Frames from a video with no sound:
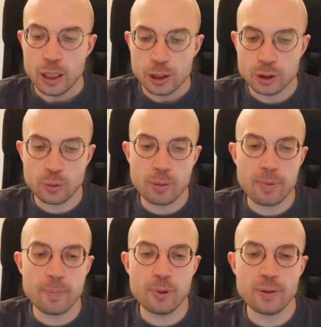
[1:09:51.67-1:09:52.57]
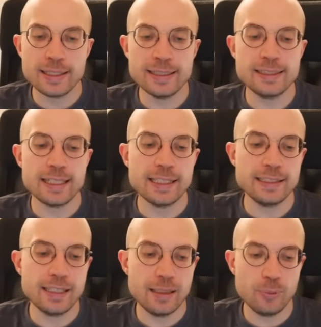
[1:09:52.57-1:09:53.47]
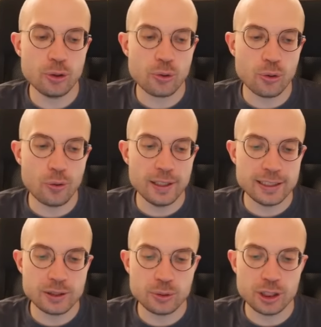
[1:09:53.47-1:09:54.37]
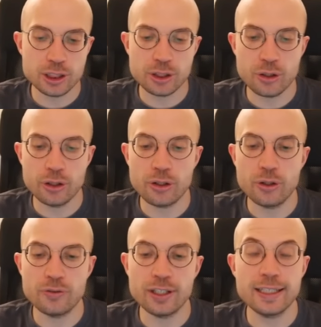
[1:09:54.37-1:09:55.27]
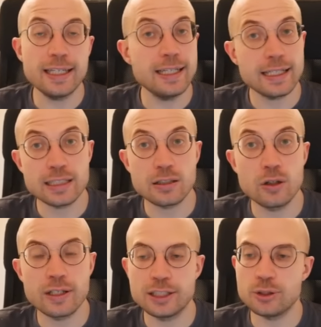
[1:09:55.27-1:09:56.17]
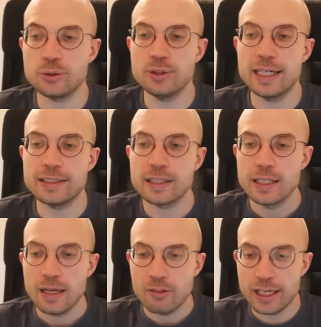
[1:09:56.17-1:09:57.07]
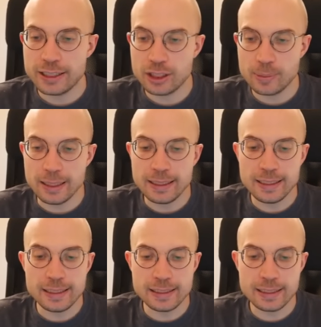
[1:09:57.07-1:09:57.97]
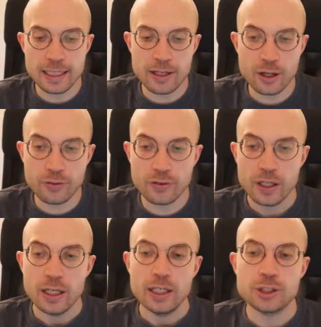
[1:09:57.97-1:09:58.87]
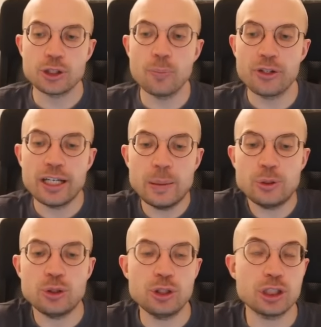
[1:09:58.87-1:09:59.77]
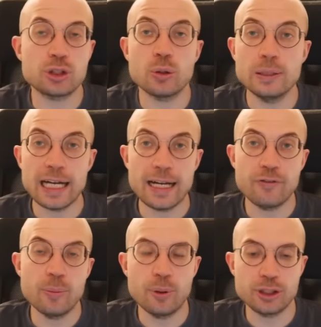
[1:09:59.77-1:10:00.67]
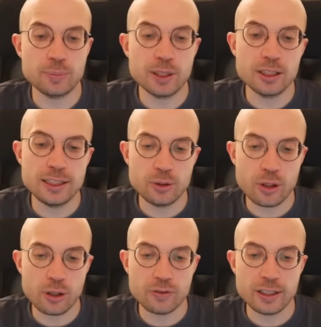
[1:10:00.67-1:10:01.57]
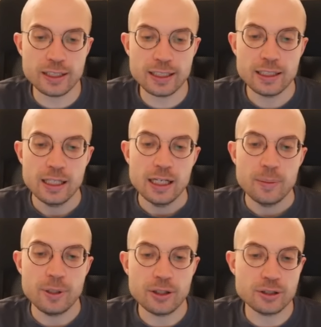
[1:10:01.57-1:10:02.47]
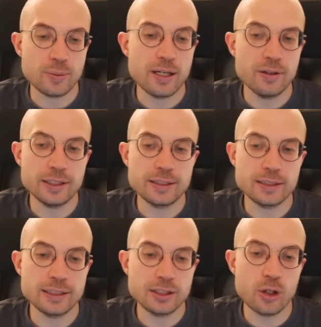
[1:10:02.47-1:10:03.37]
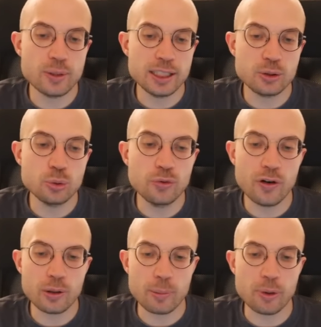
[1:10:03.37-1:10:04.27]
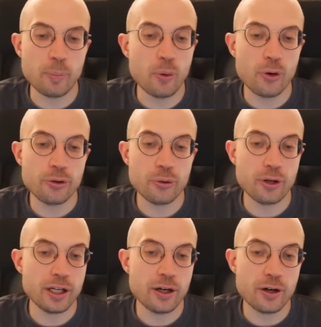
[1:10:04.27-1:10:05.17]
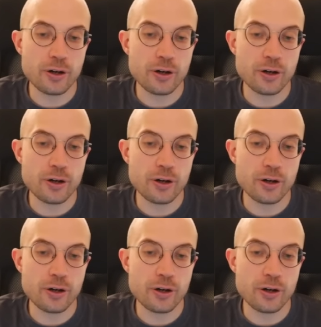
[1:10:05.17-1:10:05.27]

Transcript: So remember, in this endgame, your goal is to just cut off the king, and as long as you do that, that should be easy enough. Sometimes you just don't have the possibility to cut off the king because, well, it's already too far up the board, or they are